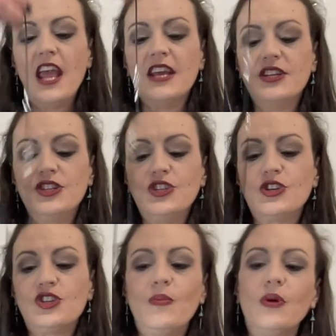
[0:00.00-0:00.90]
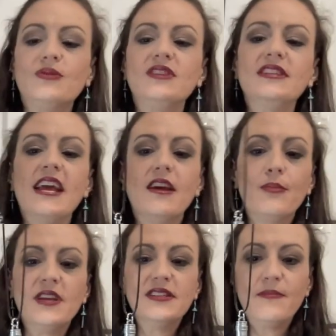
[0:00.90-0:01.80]
is you're supposed to take a
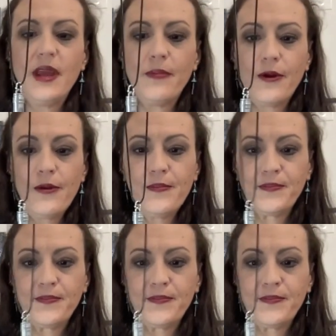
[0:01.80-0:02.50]
piece of paper,